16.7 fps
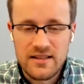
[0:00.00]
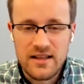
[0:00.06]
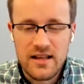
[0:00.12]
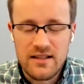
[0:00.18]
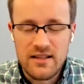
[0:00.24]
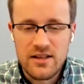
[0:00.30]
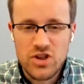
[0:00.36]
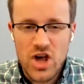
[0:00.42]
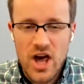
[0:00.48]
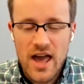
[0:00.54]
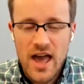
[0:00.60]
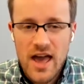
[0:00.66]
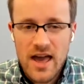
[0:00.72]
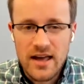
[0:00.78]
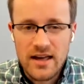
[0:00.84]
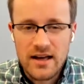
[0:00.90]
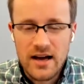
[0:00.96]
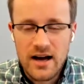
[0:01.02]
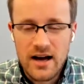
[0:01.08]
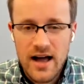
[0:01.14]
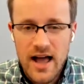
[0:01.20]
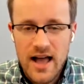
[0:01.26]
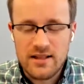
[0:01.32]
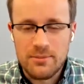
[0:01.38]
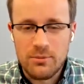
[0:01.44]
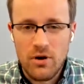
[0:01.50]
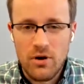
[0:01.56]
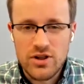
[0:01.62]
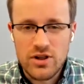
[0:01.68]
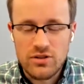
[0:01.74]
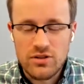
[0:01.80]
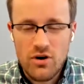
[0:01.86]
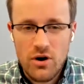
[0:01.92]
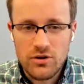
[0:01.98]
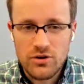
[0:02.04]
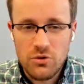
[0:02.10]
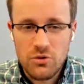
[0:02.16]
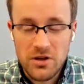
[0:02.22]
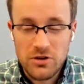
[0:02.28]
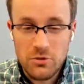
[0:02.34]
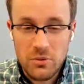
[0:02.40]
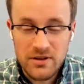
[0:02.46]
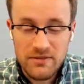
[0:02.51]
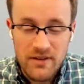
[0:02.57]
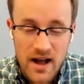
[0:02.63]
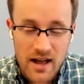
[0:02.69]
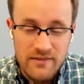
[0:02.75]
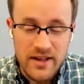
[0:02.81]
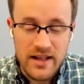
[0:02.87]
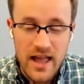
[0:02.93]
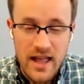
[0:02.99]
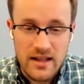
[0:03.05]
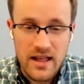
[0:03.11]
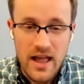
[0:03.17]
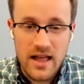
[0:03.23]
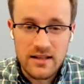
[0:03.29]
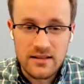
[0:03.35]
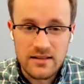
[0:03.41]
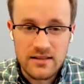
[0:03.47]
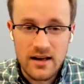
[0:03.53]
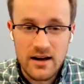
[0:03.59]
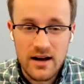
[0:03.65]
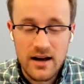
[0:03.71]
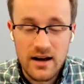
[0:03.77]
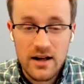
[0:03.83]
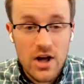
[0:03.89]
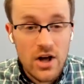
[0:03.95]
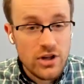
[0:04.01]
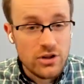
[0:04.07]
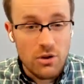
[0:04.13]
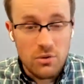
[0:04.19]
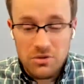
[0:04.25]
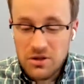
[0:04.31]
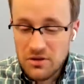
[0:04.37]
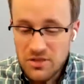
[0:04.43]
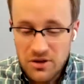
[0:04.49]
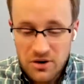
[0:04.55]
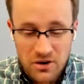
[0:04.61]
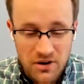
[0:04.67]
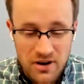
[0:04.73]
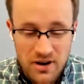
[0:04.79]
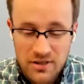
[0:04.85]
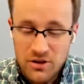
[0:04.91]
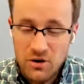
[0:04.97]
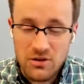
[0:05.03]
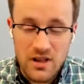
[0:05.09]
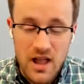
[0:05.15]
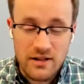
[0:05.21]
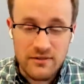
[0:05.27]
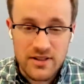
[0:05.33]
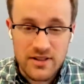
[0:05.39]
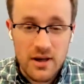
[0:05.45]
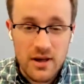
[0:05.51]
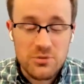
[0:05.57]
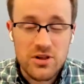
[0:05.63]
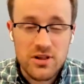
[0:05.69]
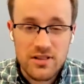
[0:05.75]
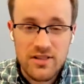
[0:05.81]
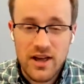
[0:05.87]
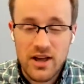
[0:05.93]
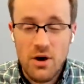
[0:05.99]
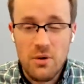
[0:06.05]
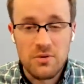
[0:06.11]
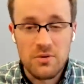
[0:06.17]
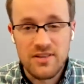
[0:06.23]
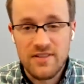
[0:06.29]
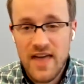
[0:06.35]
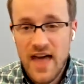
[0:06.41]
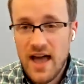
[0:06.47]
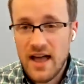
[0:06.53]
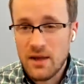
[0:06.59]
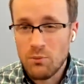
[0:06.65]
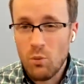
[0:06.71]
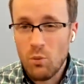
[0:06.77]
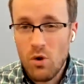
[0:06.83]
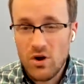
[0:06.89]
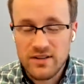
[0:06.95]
TCJA expirations are in 2025, and there are a lot of assumptions that go into that, and